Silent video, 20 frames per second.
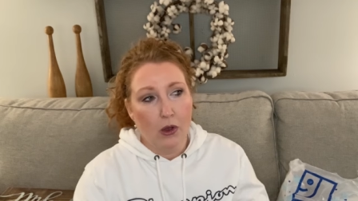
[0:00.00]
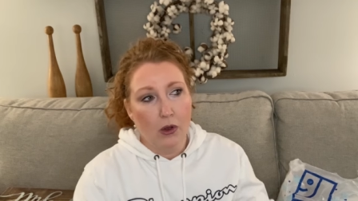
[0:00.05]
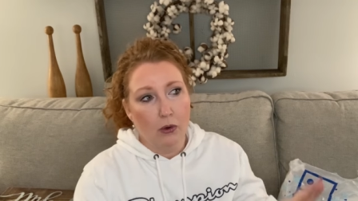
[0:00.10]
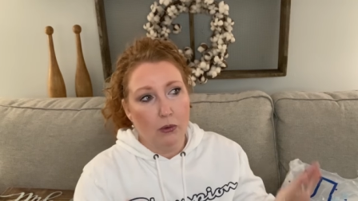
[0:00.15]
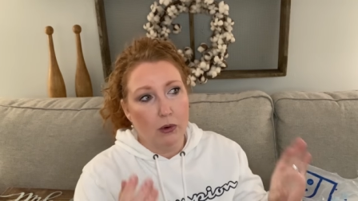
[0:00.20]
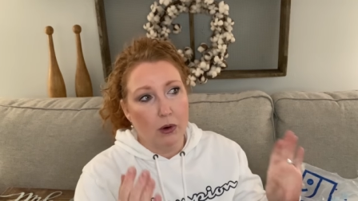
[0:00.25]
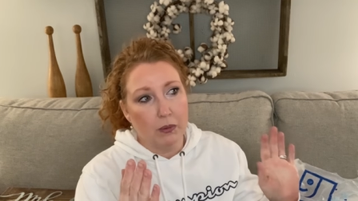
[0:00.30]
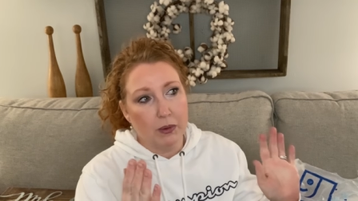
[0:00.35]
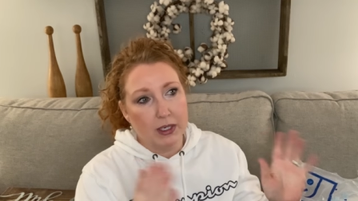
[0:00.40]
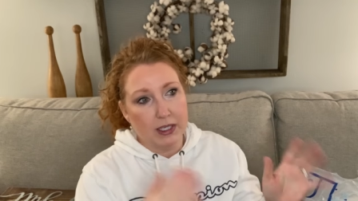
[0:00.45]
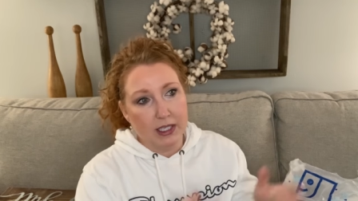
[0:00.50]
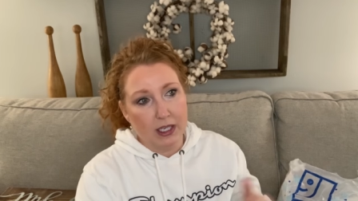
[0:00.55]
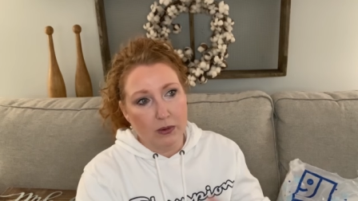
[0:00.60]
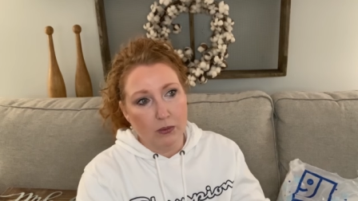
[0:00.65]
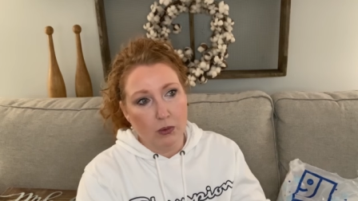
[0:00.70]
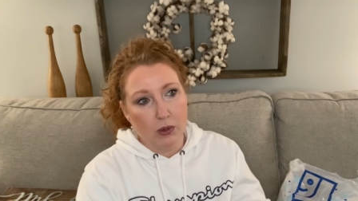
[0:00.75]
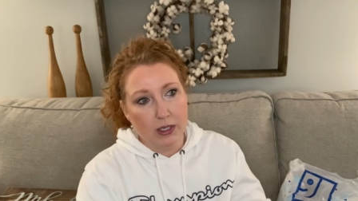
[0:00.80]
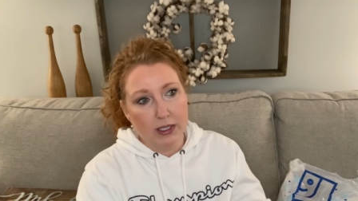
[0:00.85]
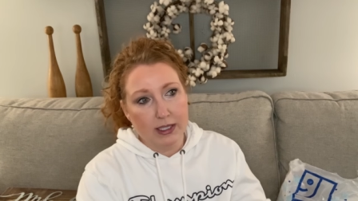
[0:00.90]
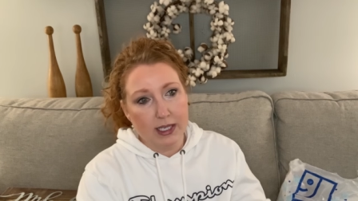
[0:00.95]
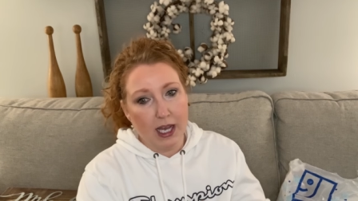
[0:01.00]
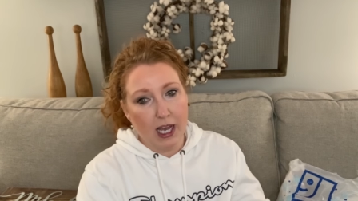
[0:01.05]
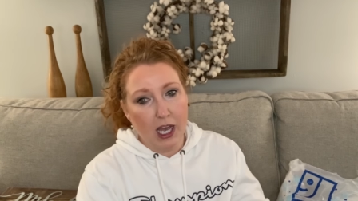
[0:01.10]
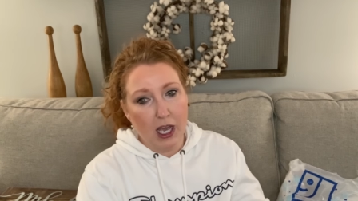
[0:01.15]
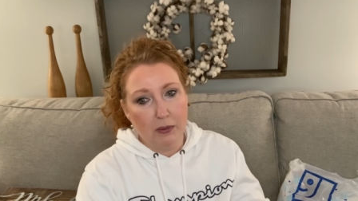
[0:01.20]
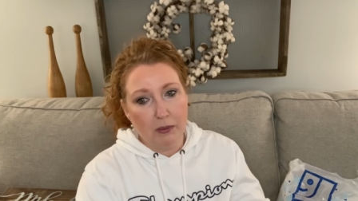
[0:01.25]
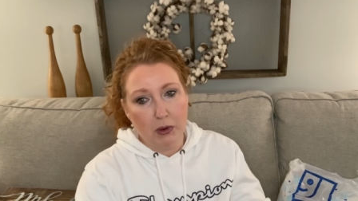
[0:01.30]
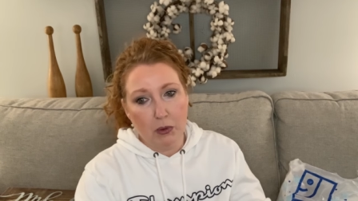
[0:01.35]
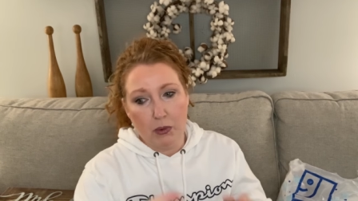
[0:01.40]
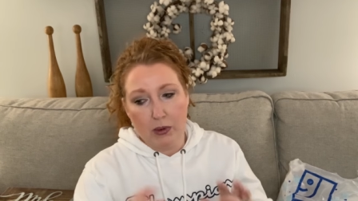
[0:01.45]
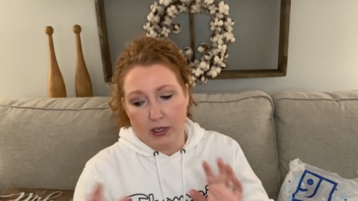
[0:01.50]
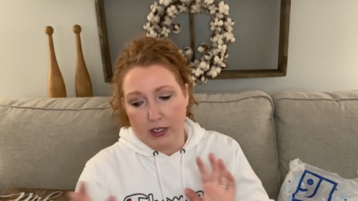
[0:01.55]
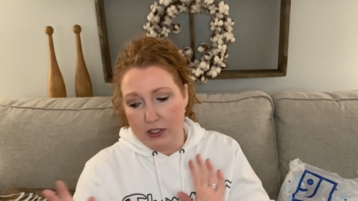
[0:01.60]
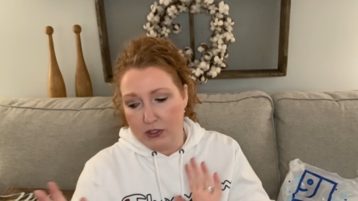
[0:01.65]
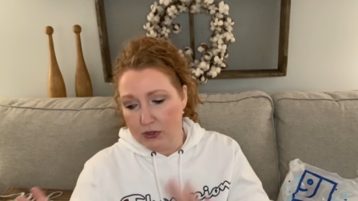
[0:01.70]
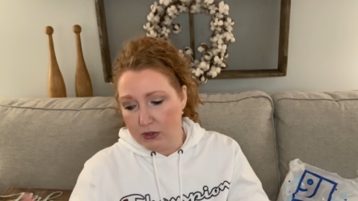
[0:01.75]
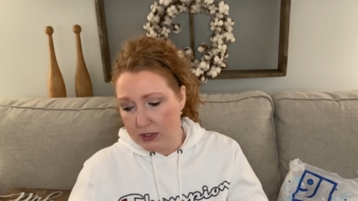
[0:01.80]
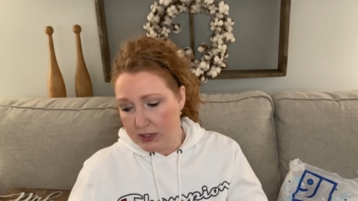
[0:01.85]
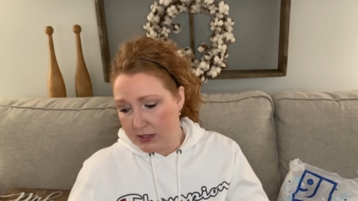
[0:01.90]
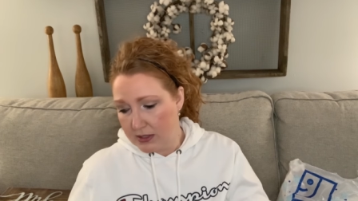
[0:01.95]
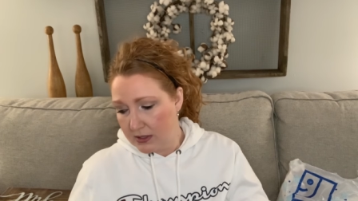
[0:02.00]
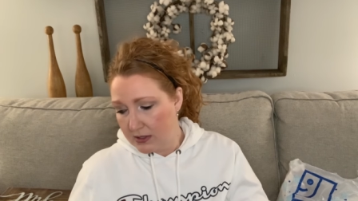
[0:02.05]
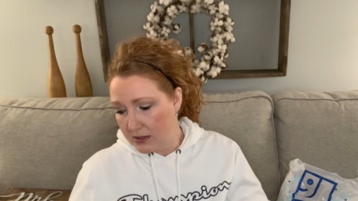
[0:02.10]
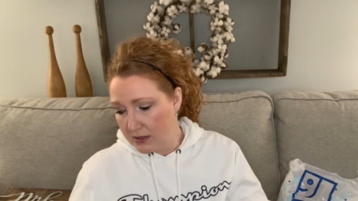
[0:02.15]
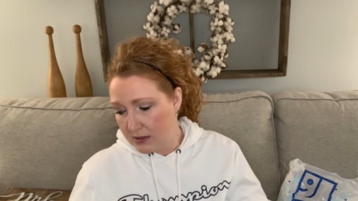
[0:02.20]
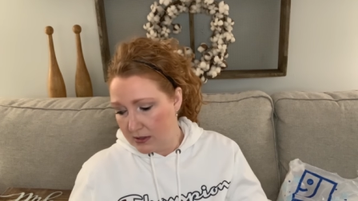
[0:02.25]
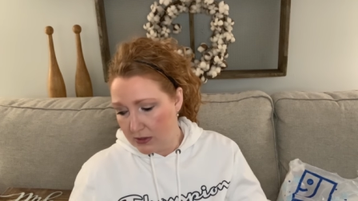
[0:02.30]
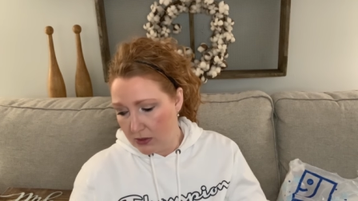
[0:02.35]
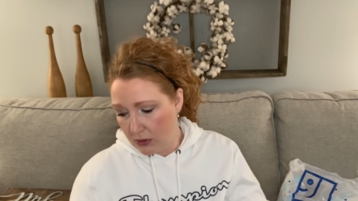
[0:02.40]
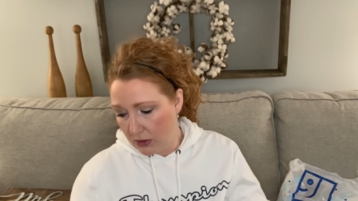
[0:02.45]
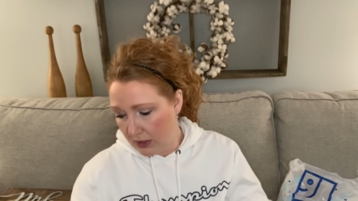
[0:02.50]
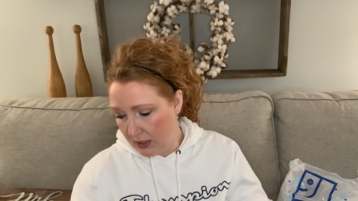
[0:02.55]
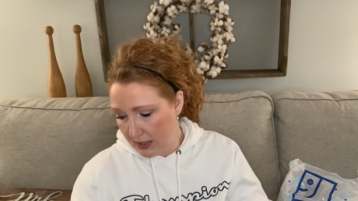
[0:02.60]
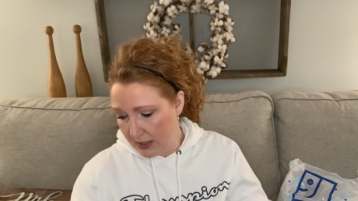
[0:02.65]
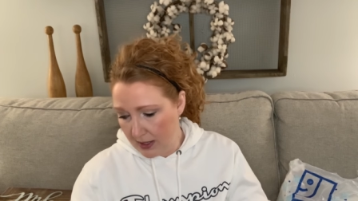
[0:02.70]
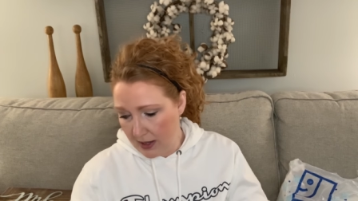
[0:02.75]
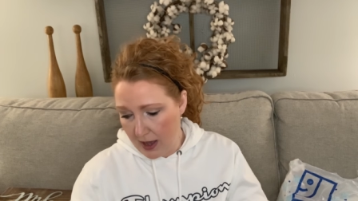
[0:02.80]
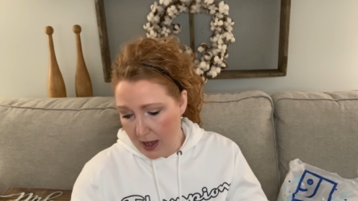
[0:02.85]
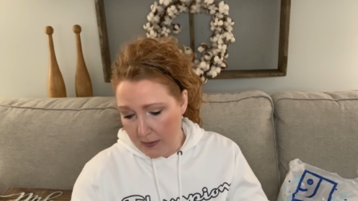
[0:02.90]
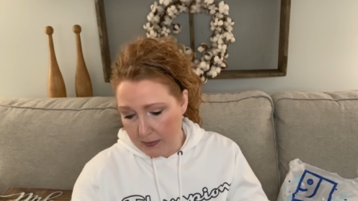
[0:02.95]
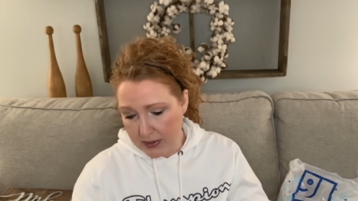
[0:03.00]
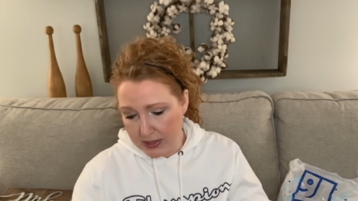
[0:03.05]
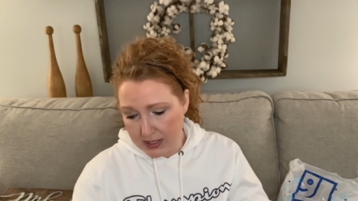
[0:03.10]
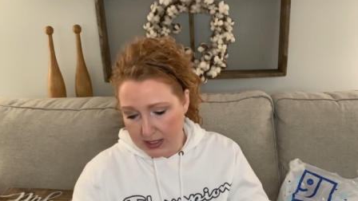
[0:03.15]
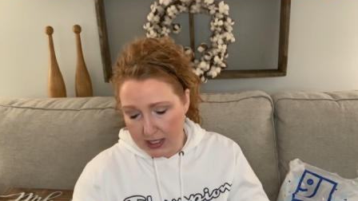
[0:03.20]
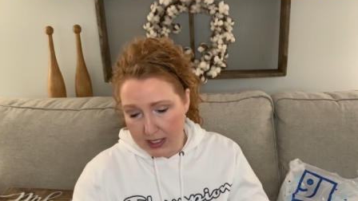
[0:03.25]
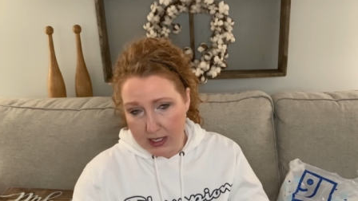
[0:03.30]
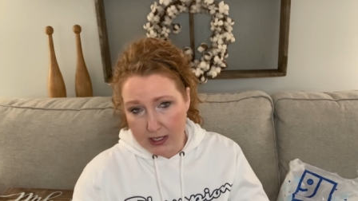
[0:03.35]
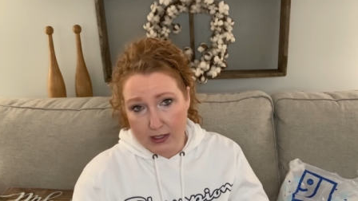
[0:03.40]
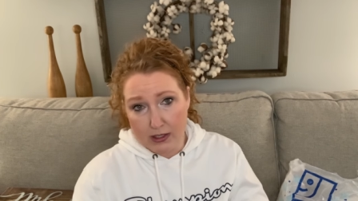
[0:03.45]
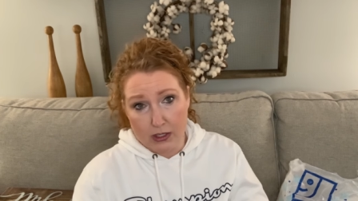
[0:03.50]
what we did one time, we want to do totally opposite.